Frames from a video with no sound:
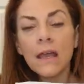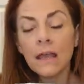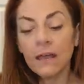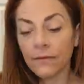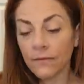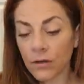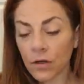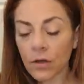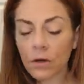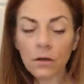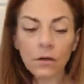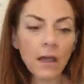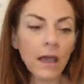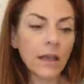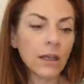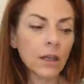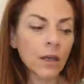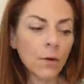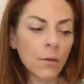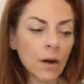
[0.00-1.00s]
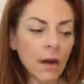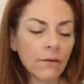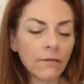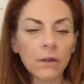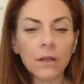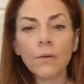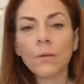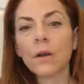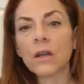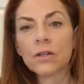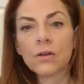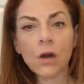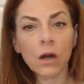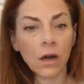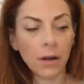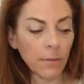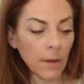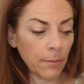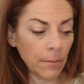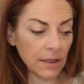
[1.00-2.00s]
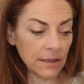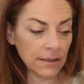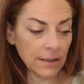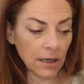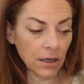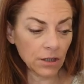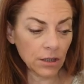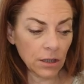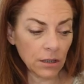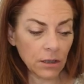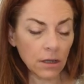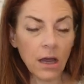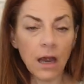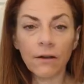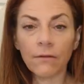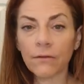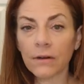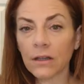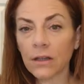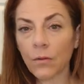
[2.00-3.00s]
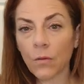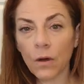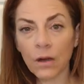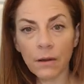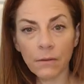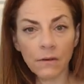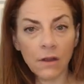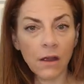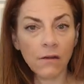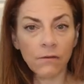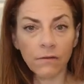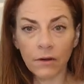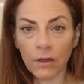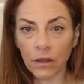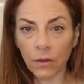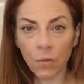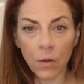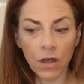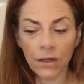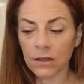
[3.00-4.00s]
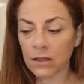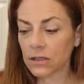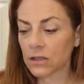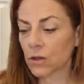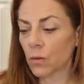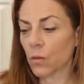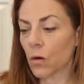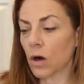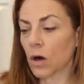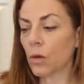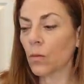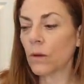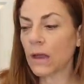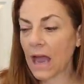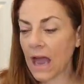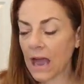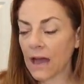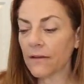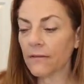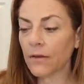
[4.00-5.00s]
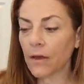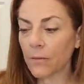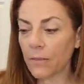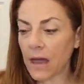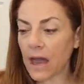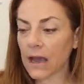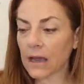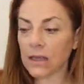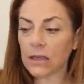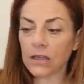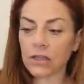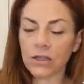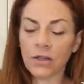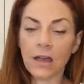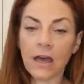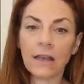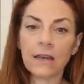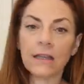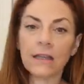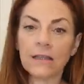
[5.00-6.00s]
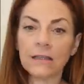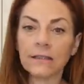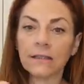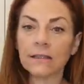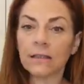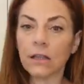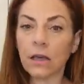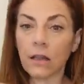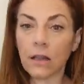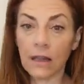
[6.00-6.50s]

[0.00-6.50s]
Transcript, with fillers: if you're like, you know what, I really want to target my midsection. I really want to, I really want this to work. We have a package that is the